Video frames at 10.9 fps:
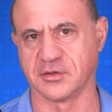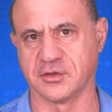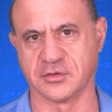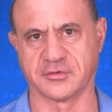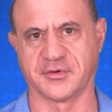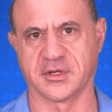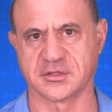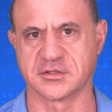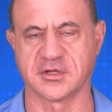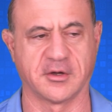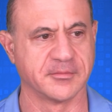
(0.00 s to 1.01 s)
those
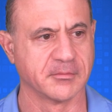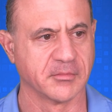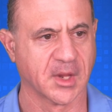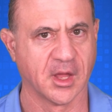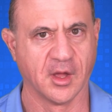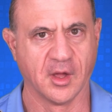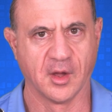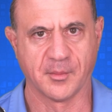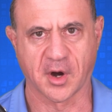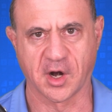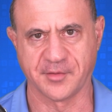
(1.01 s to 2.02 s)
risks. So
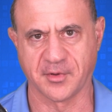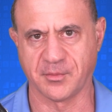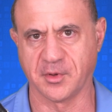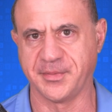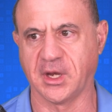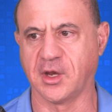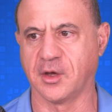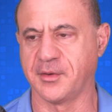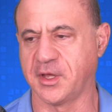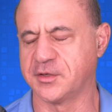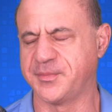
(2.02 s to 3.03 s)
part of what we'll be
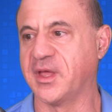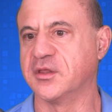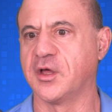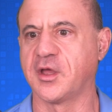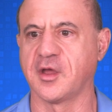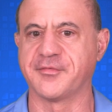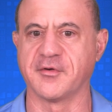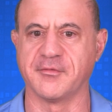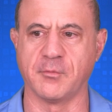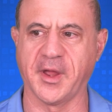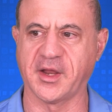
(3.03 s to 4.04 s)
doing is be looking
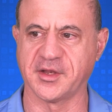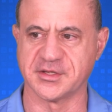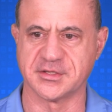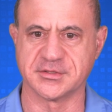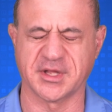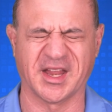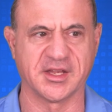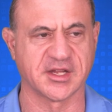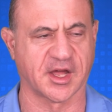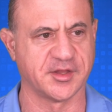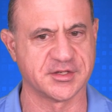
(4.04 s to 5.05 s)
for weaknesses
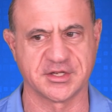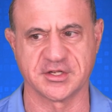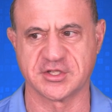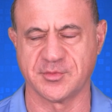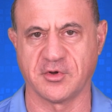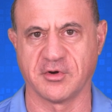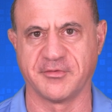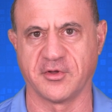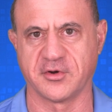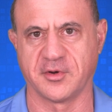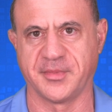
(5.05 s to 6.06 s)
inside the system or
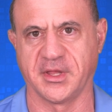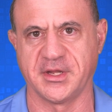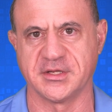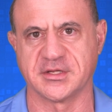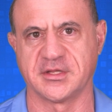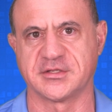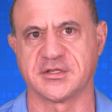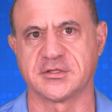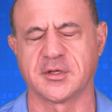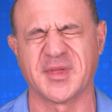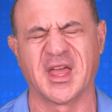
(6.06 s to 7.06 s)
vulnerabilities in the
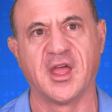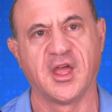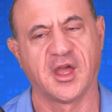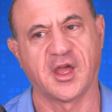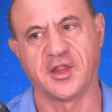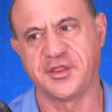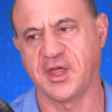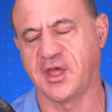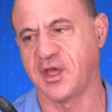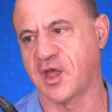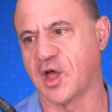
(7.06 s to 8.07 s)
system and
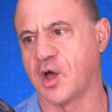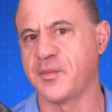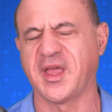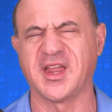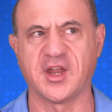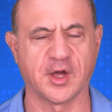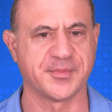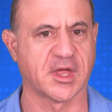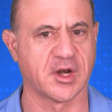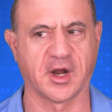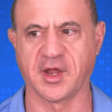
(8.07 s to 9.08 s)
thinking how we can help
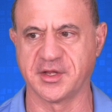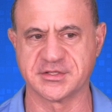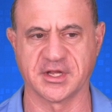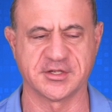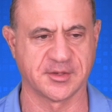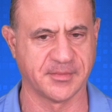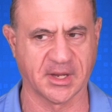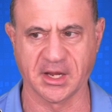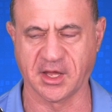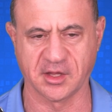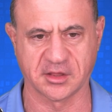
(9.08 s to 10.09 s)
that organization
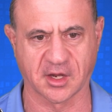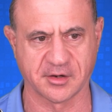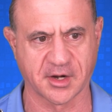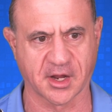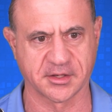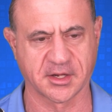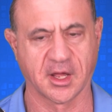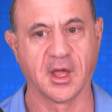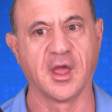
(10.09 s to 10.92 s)
mitigate that risk.